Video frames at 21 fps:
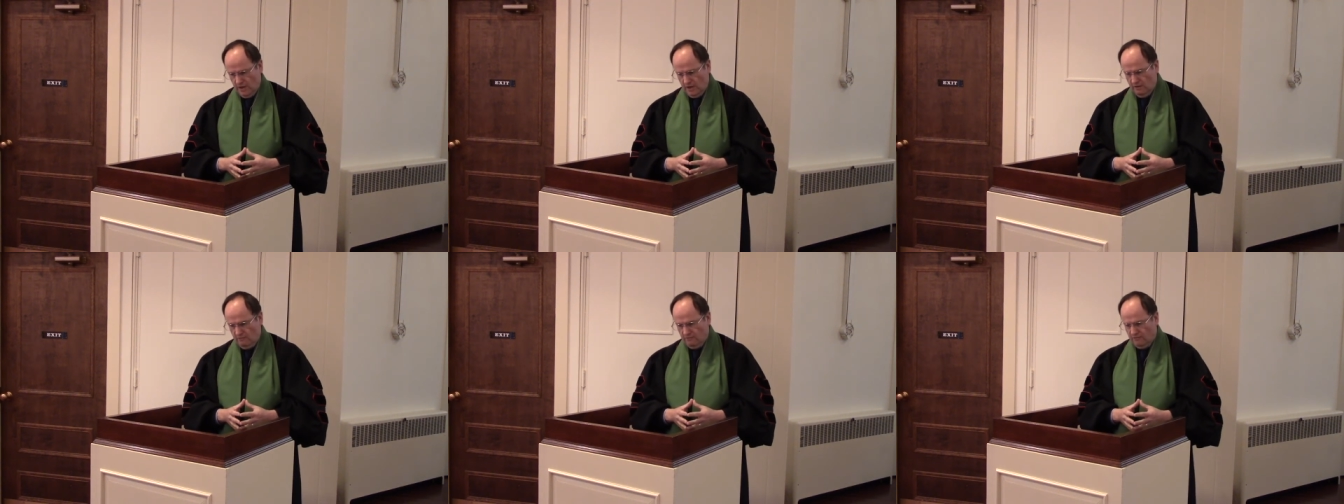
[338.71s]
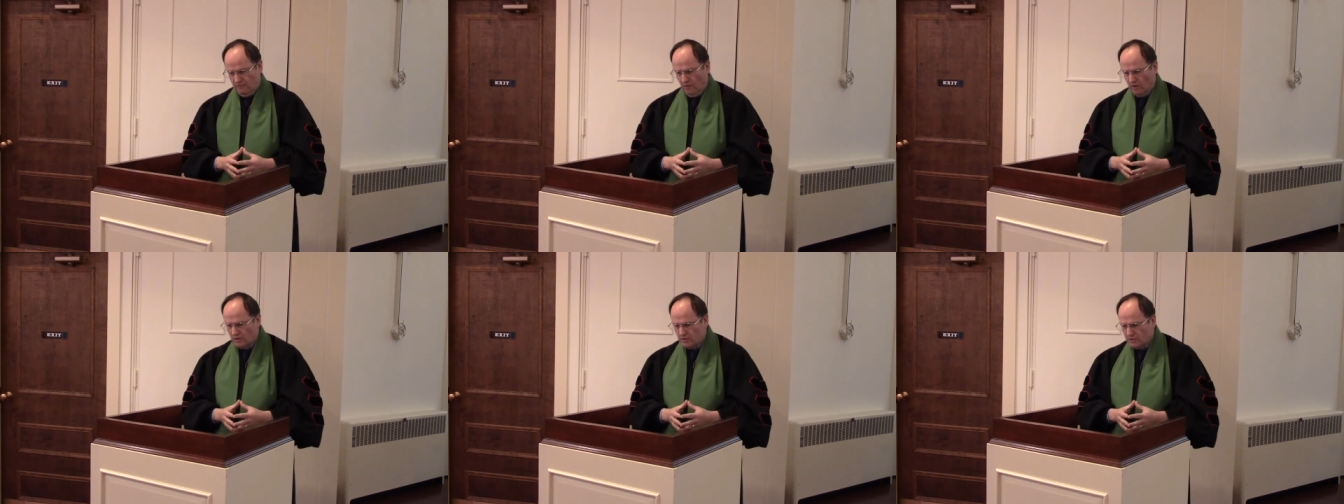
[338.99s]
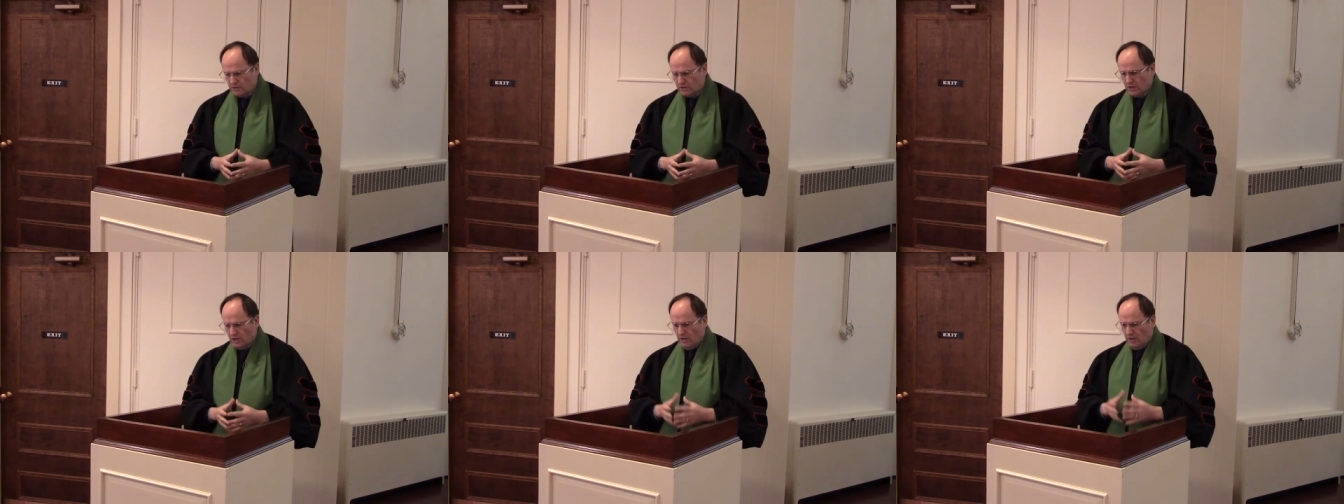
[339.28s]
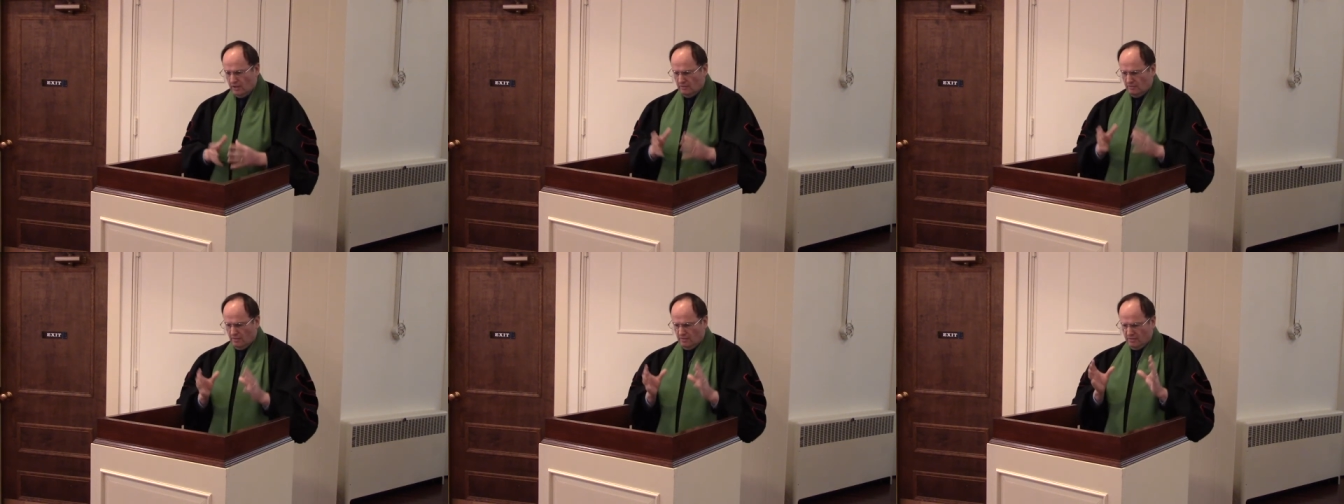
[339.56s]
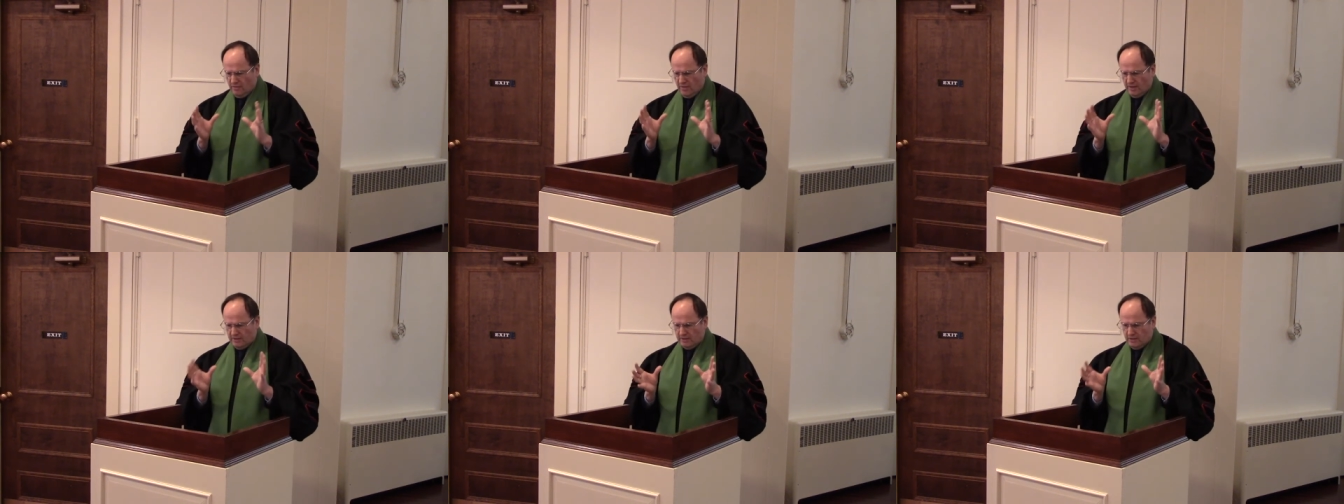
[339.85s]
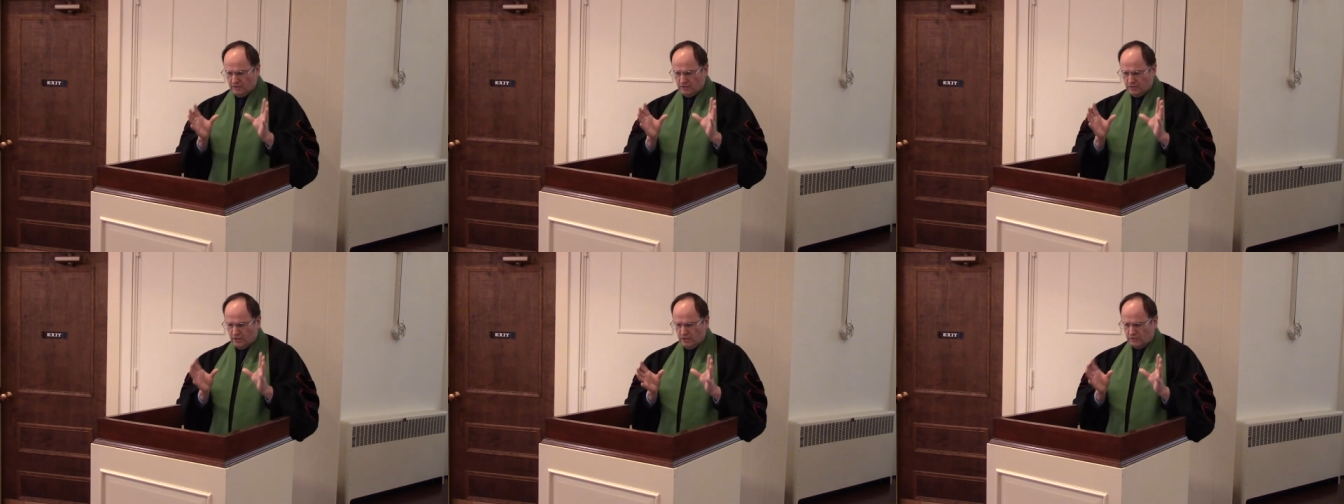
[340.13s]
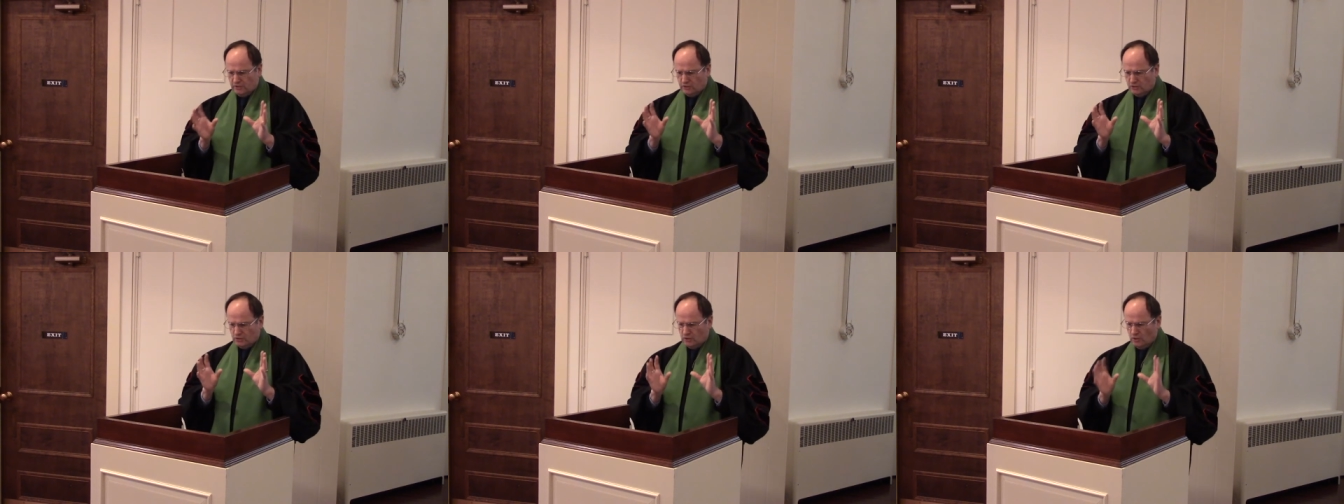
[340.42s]
First, the thing that
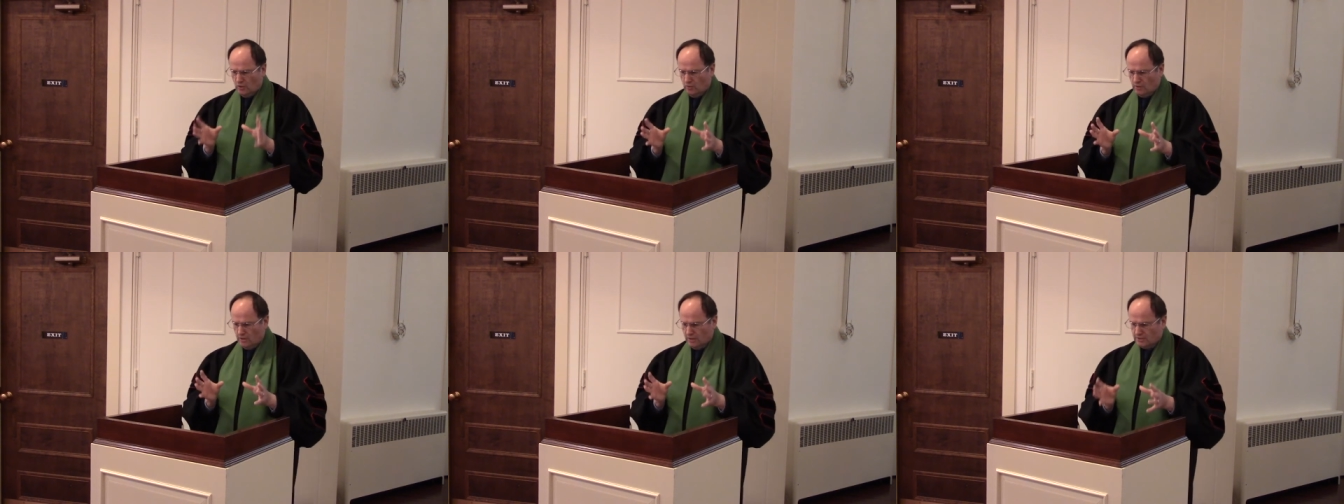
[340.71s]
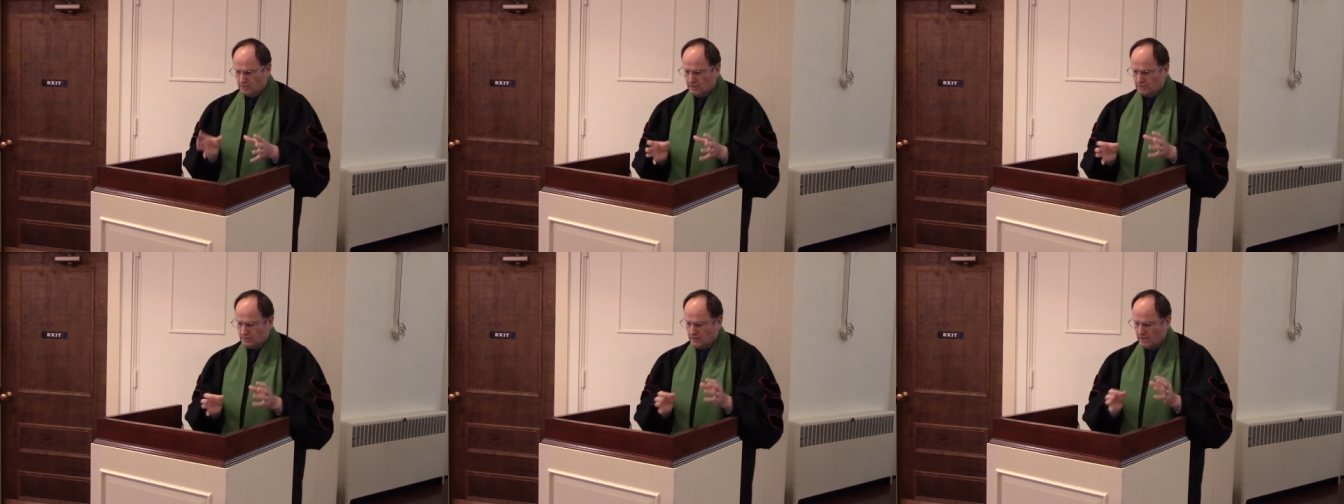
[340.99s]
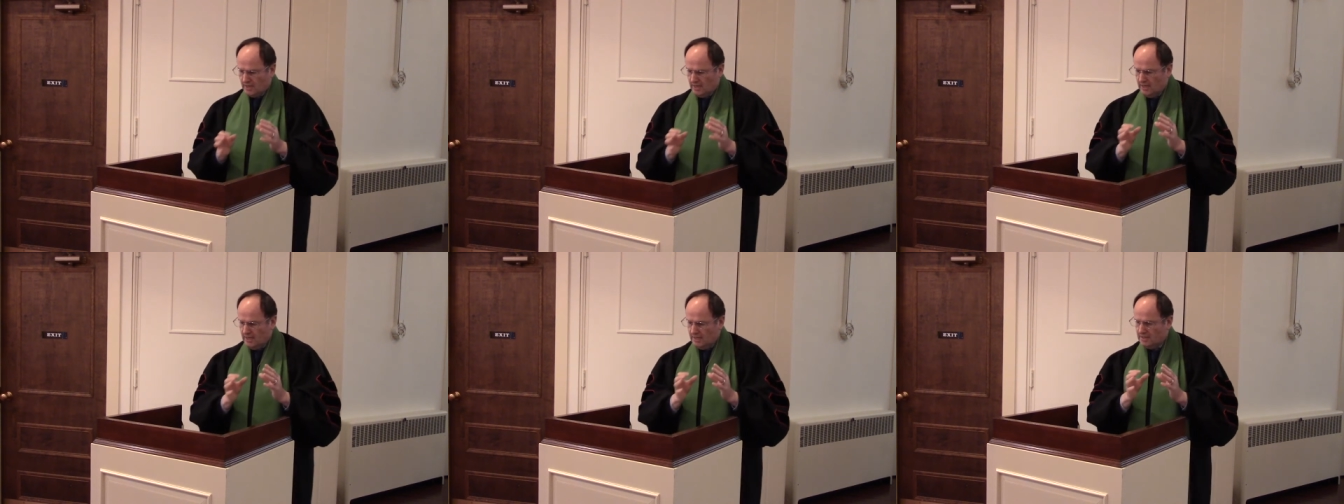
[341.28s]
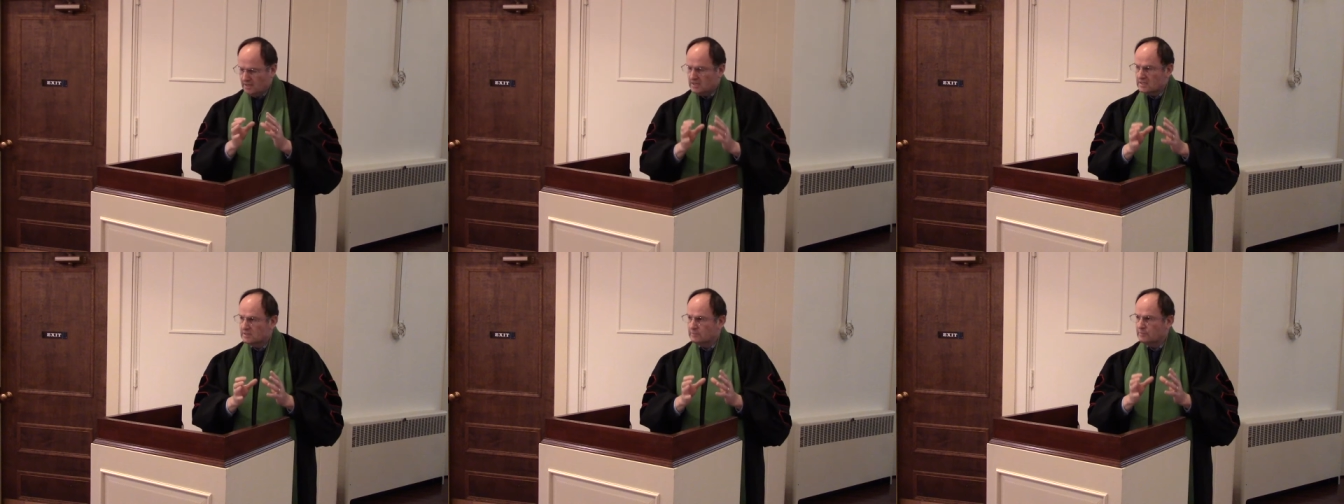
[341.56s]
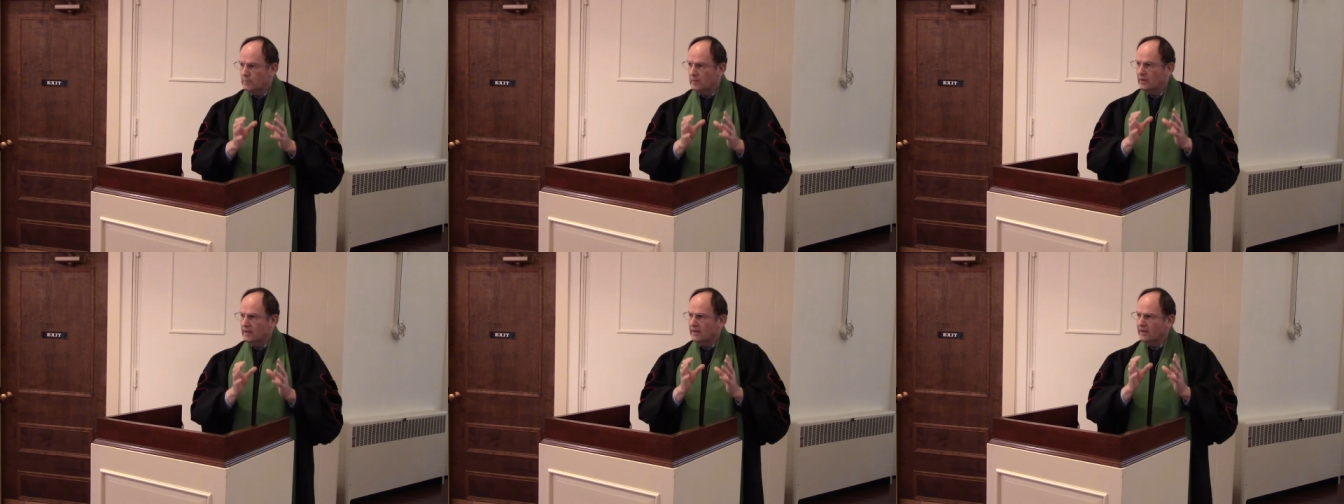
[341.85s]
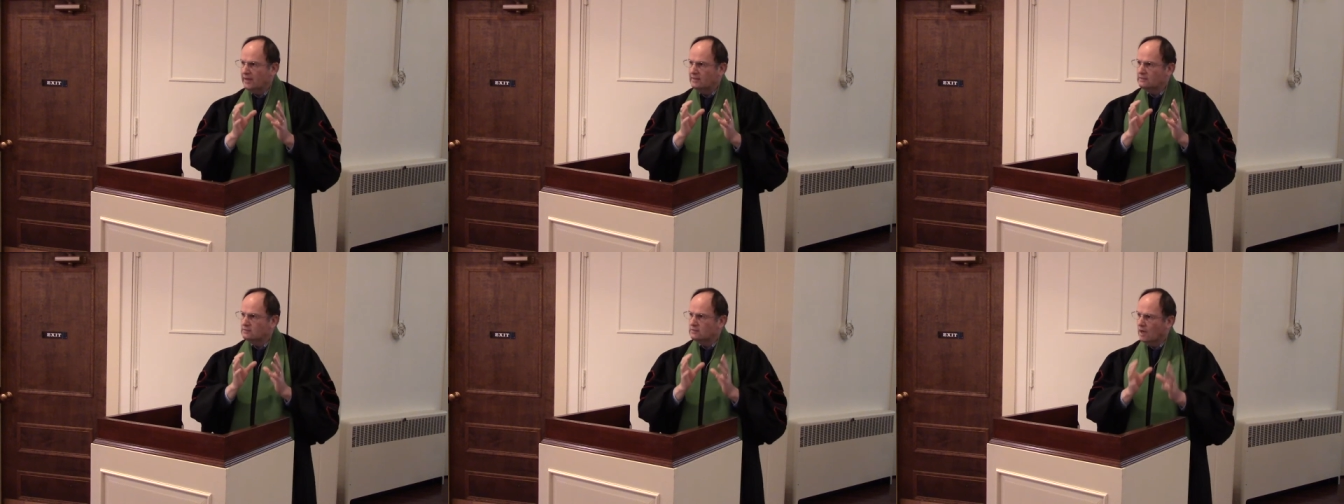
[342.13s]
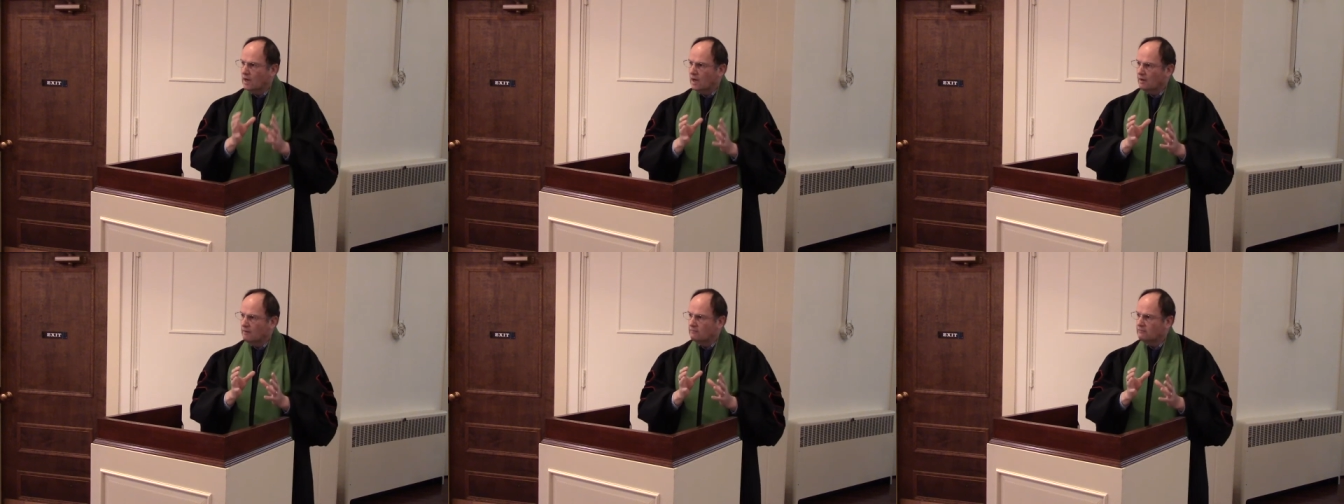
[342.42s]
Jesus showed us is that he displayed
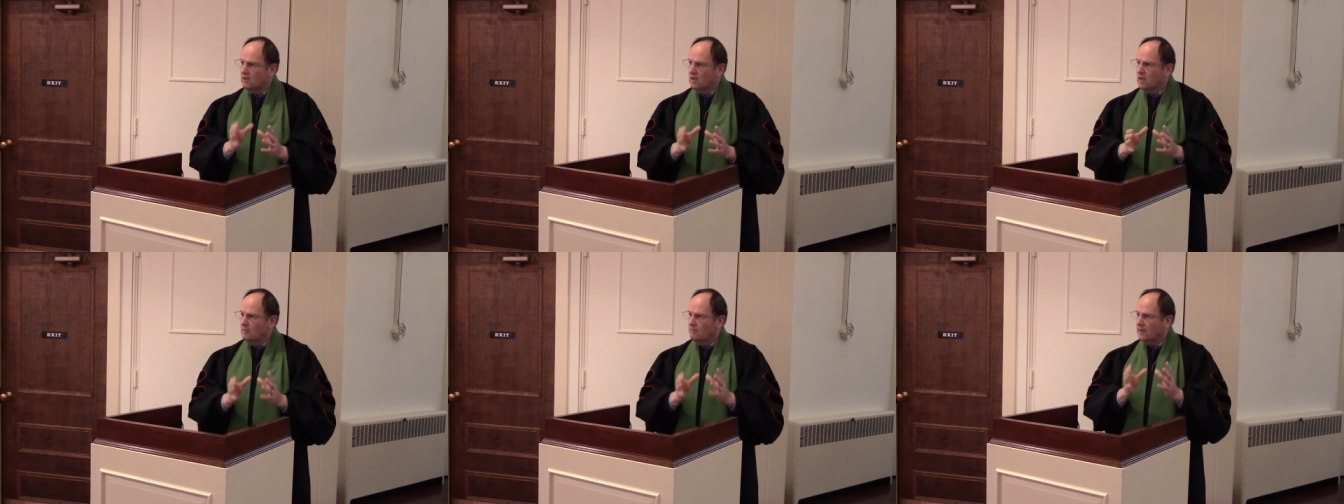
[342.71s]
love